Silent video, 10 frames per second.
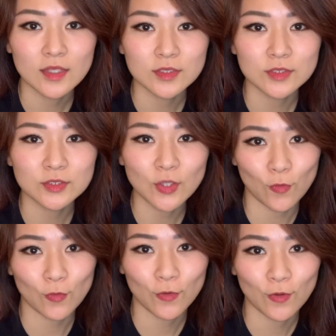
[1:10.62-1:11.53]
So,
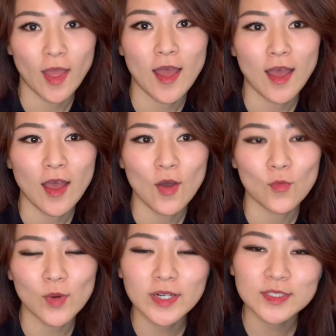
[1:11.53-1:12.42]

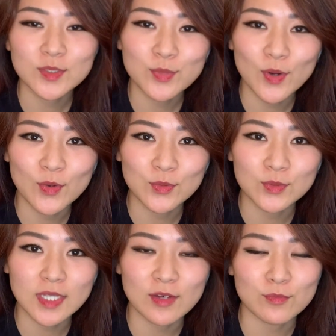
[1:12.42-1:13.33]
what are some pros
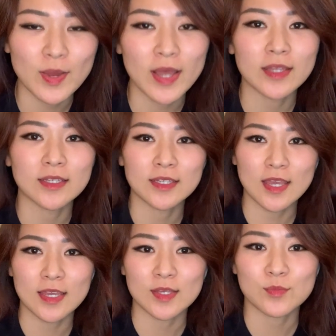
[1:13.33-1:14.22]
of buying
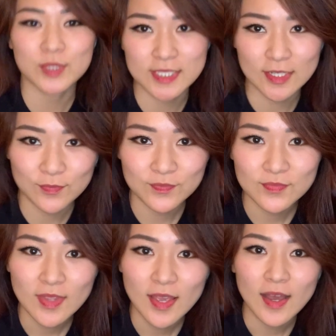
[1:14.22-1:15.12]
a pre-sale?
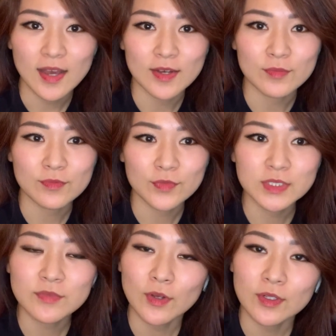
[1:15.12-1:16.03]
First
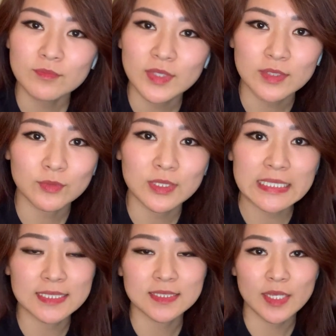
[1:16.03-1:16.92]
of all, it really
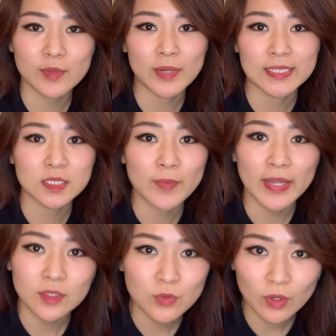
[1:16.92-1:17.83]
is a brand
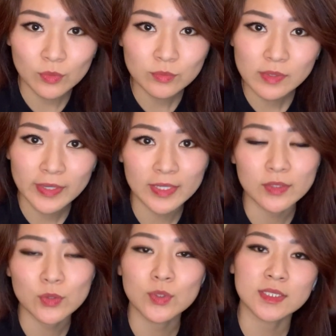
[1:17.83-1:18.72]
spanking new home, and
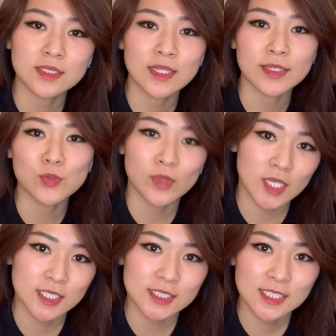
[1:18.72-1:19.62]
who doesn't like new
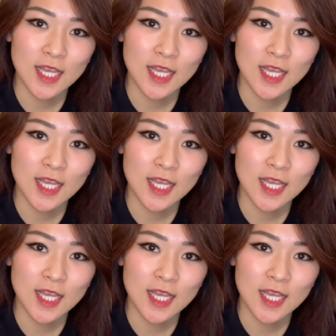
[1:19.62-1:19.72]
things?